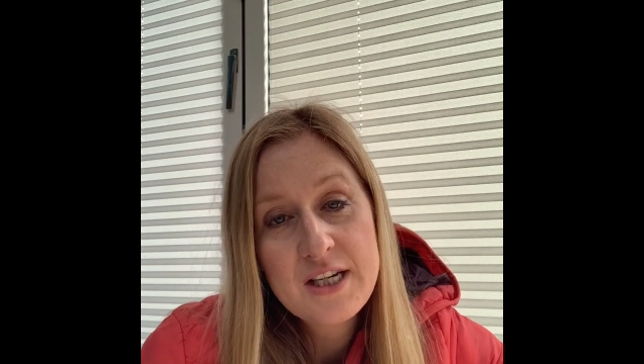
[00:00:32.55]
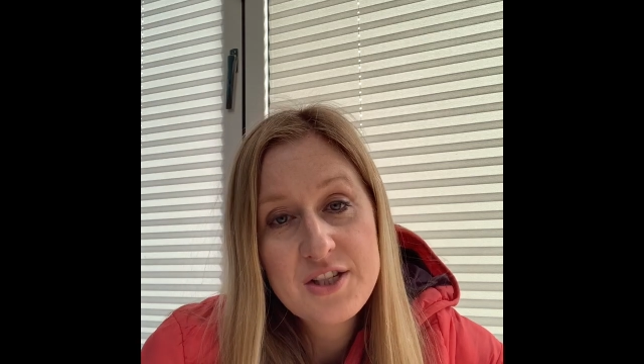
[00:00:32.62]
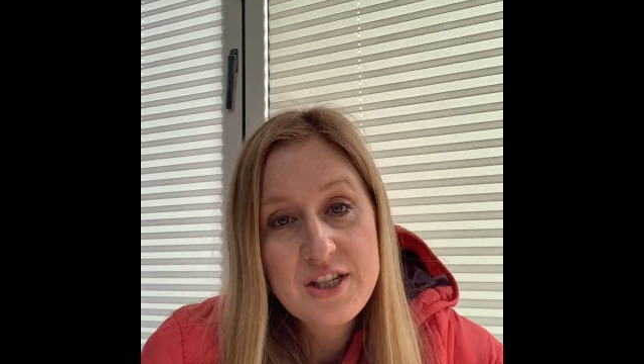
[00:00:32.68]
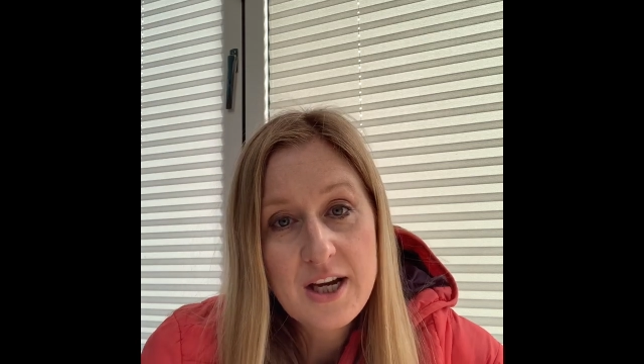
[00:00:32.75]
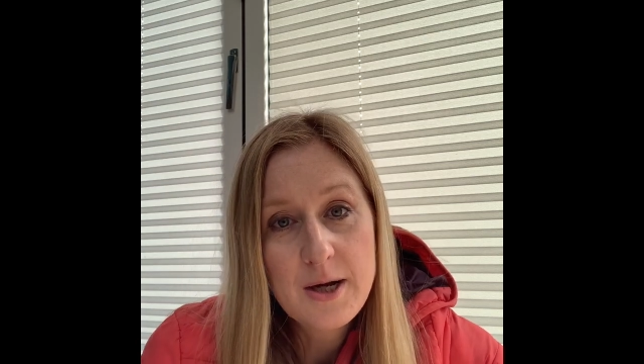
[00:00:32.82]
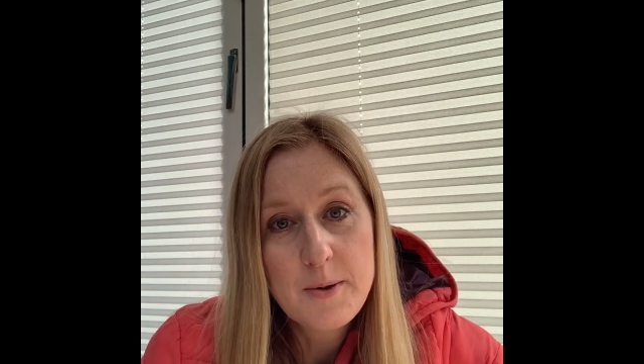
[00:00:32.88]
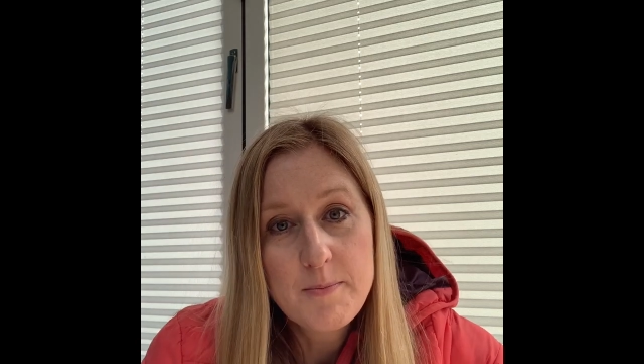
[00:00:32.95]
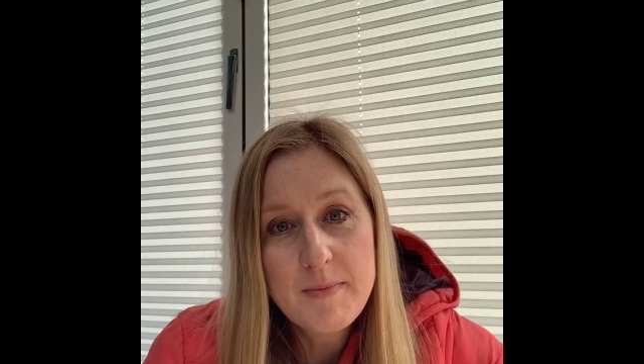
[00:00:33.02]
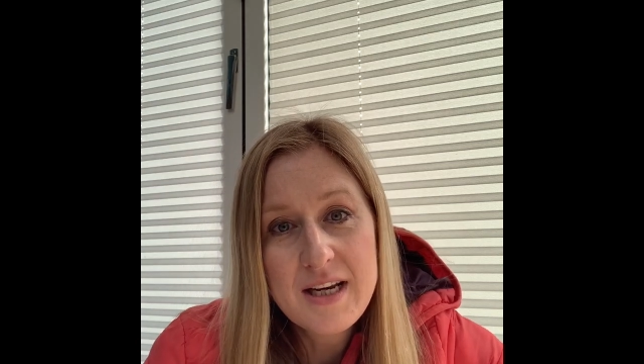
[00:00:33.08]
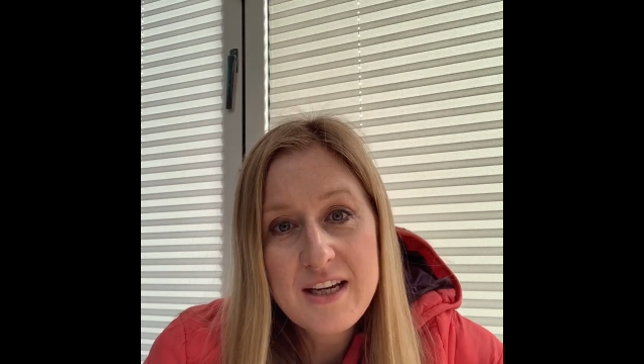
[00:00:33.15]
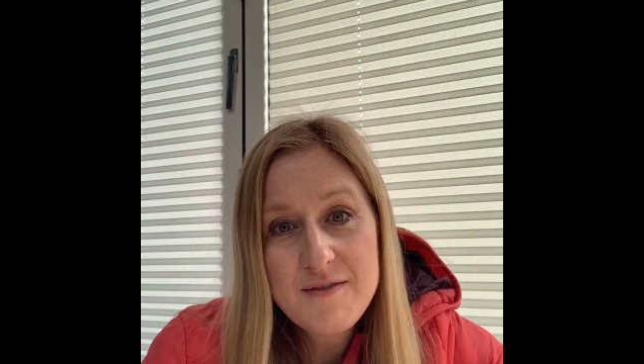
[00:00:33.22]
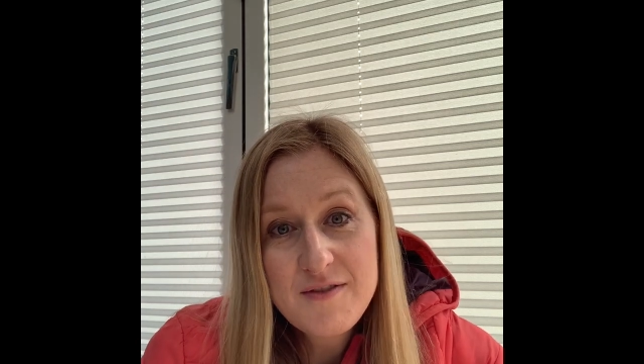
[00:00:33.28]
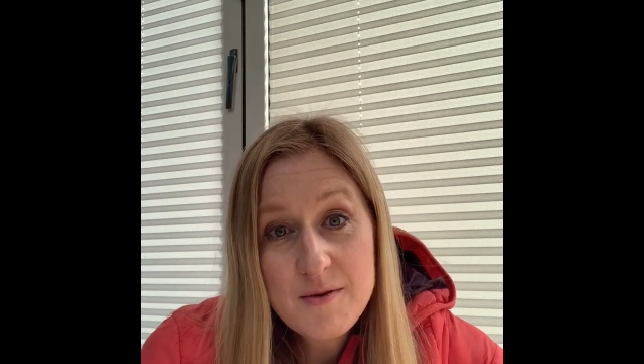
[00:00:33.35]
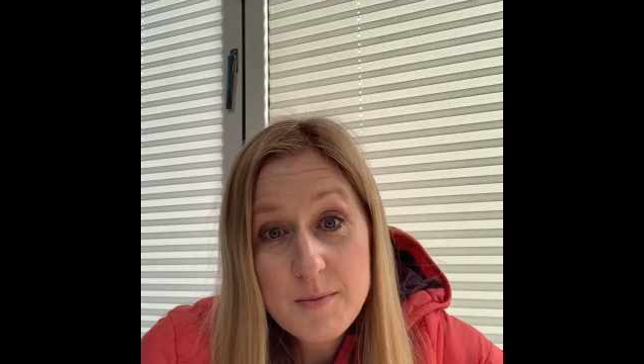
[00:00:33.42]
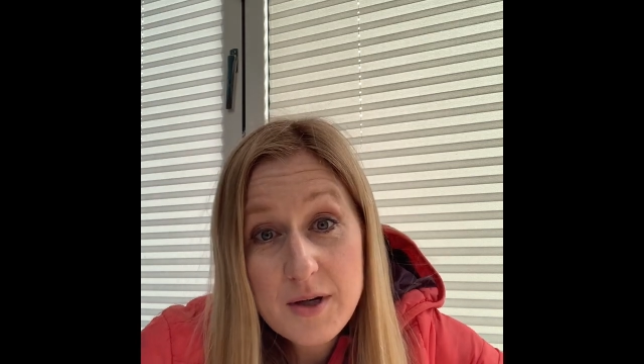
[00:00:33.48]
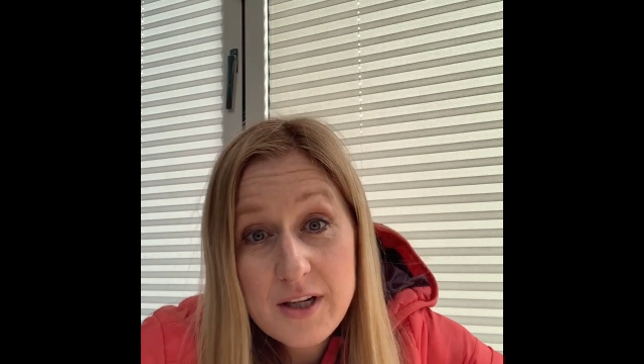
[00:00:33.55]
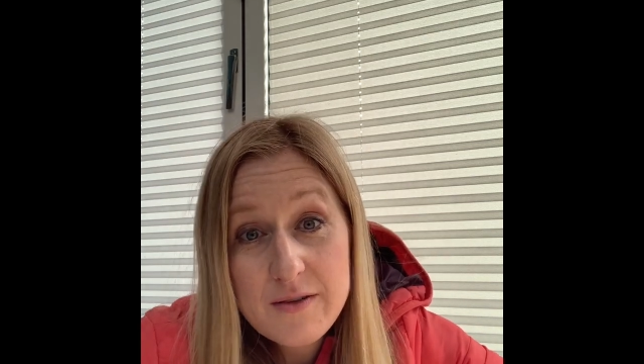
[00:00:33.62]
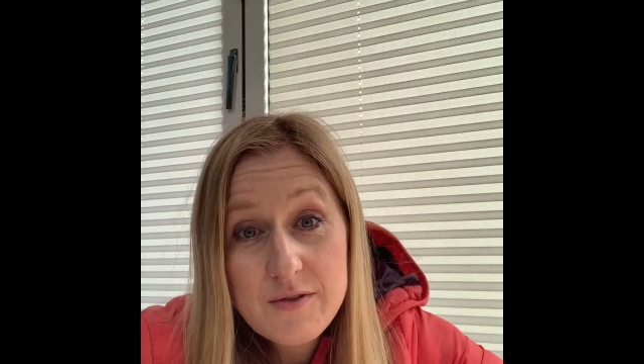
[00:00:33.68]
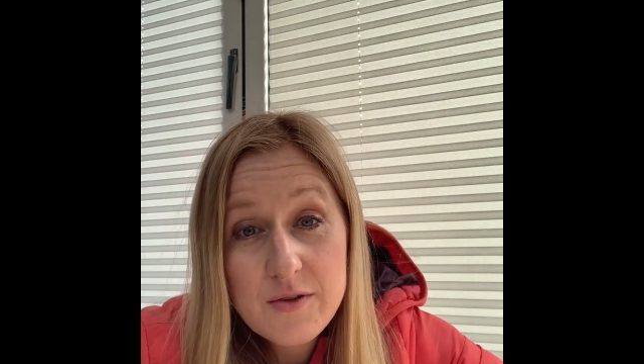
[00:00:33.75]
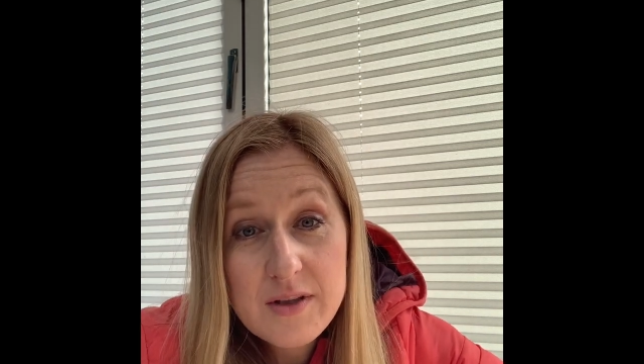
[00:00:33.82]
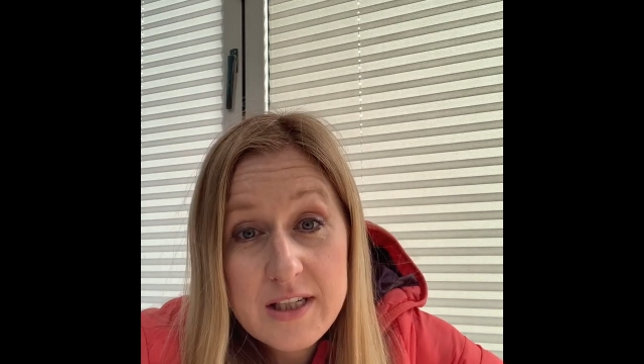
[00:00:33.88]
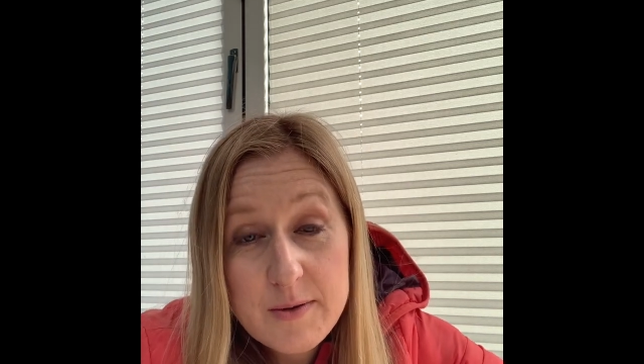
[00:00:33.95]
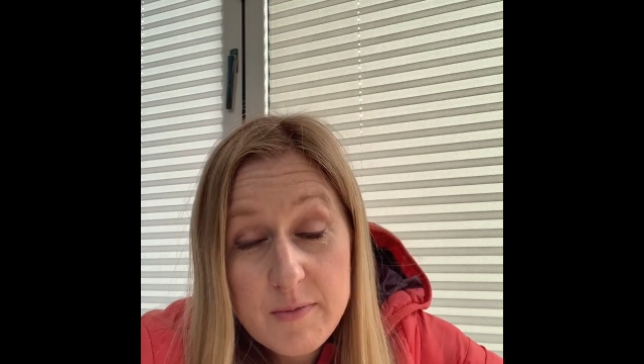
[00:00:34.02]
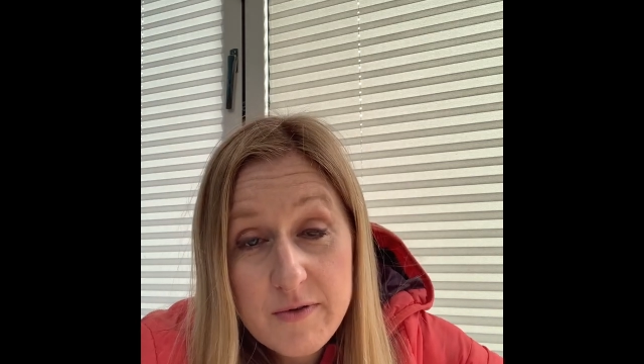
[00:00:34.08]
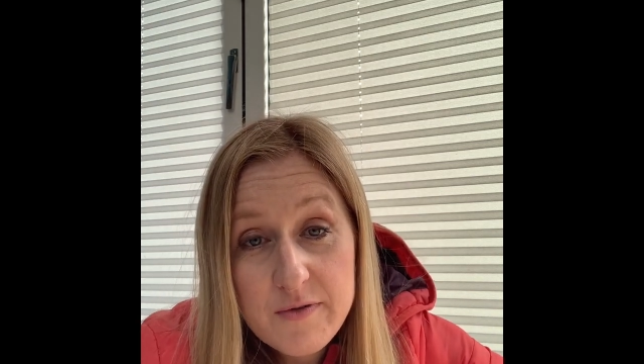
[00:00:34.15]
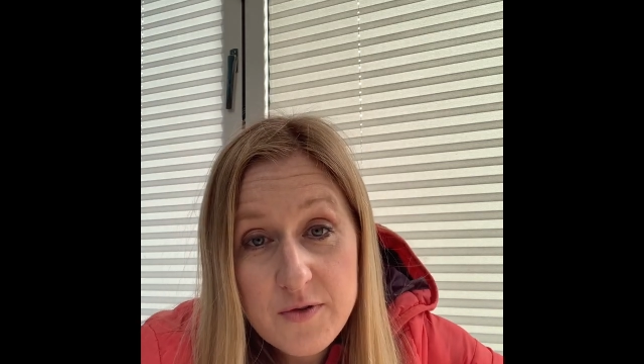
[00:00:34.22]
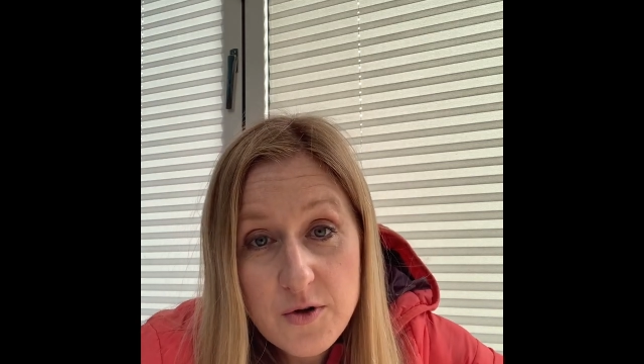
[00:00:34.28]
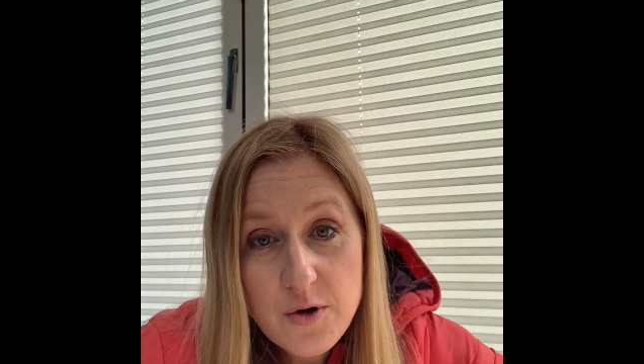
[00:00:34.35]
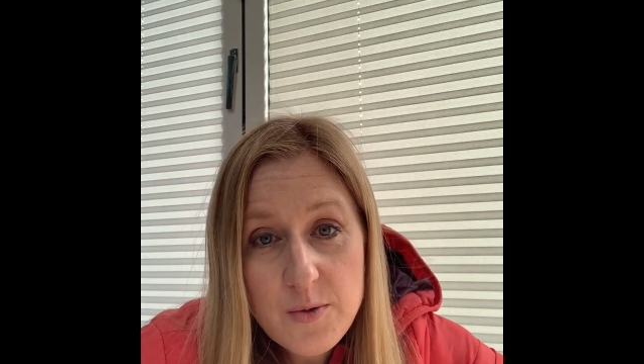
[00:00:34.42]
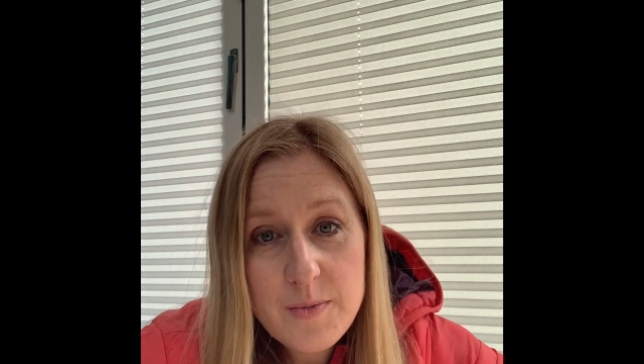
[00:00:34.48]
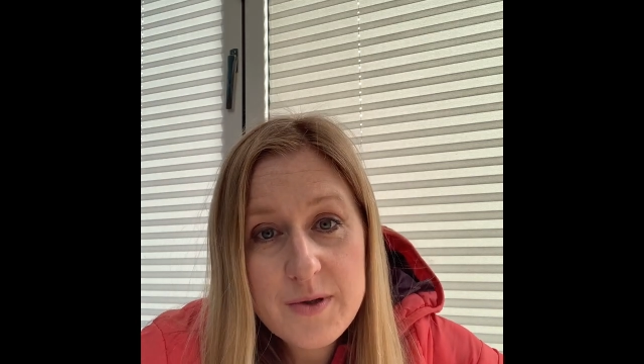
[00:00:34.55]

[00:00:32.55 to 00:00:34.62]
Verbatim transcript: So many of you might have done this before,